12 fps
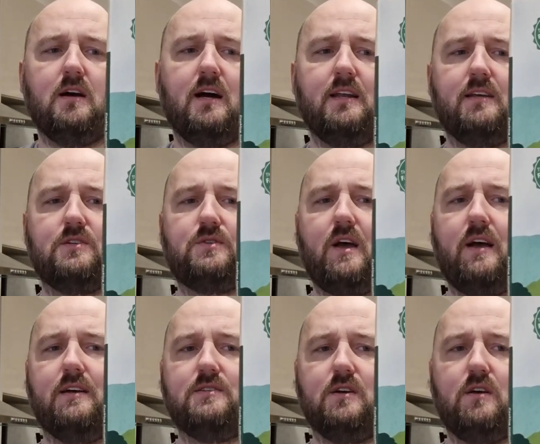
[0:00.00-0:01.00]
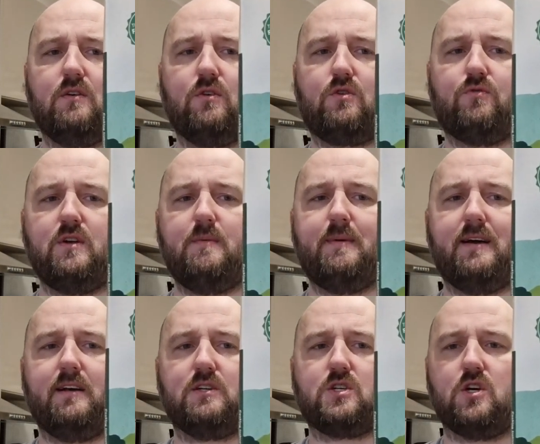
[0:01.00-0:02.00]
and it says
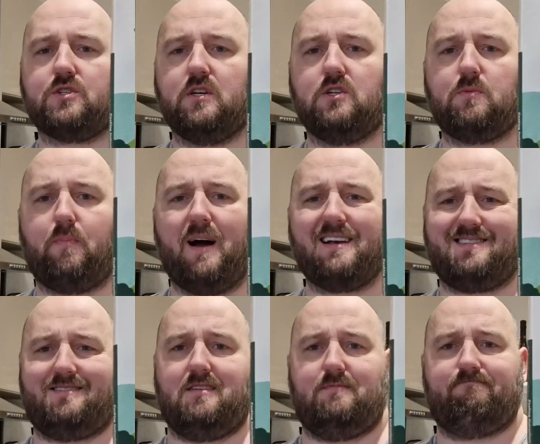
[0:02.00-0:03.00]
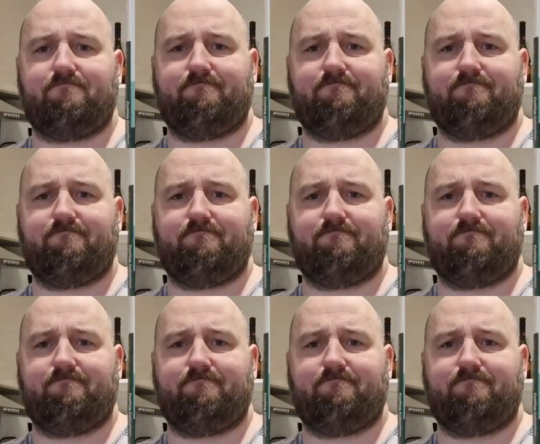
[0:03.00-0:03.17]
creamy sausage pasta.